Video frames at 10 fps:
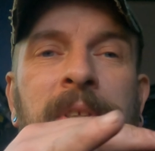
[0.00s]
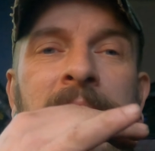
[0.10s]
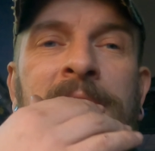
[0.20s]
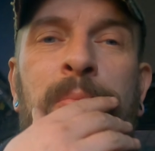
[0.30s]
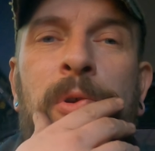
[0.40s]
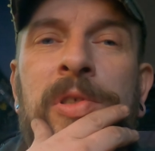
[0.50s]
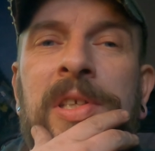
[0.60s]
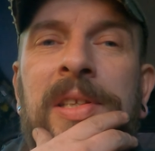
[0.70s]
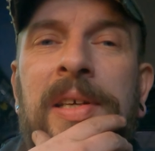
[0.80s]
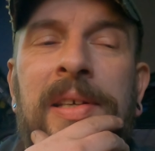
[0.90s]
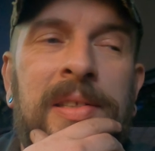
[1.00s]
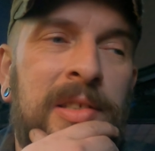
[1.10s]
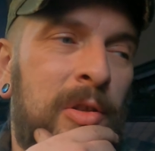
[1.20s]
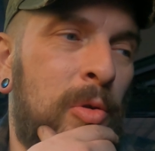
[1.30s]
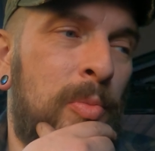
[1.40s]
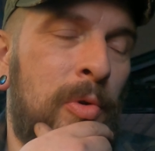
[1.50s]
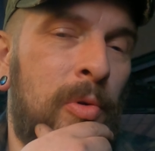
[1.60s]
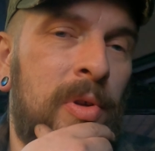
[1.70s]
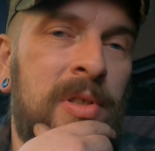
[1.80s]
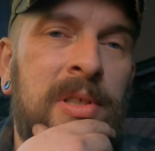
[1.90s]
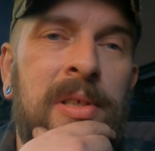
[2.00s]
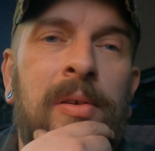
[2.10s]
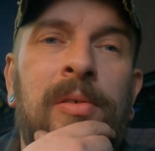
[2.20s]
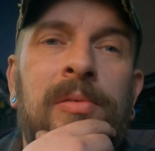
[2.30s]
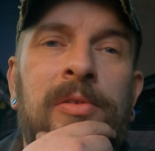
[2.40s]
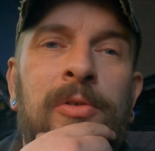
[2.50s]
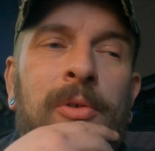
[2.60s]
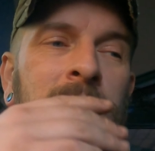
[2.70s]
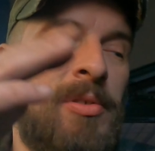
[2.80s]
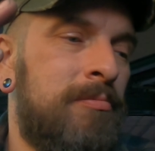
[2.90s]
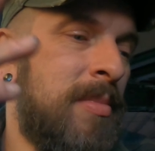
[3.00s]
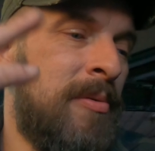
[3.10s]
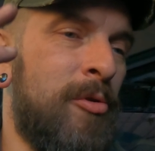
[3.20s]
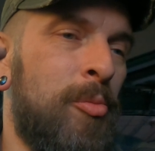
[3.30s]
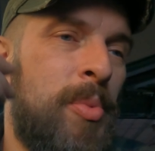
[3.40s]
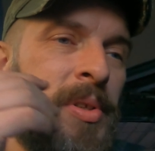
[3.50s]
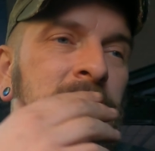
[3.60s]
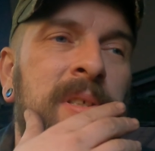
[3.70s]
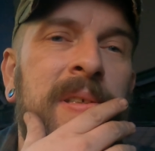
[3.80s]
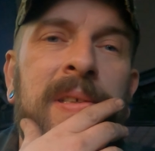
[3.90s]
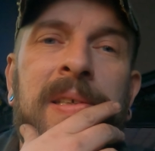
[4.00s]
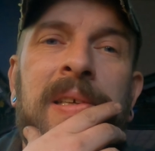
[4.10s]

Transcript: Xbox that I can set up already on, you know, I've got plenty